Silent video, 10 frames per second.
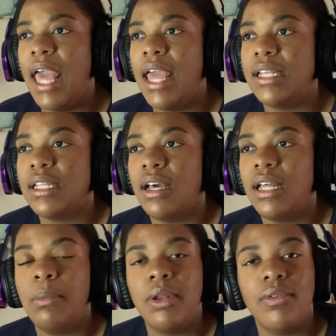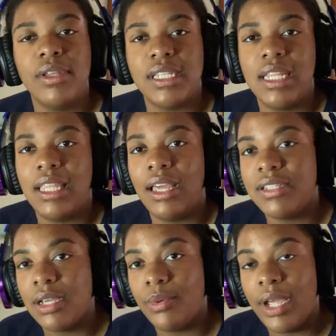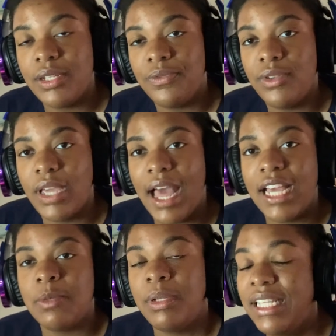And let me know if there's anything else I can react to for you guys.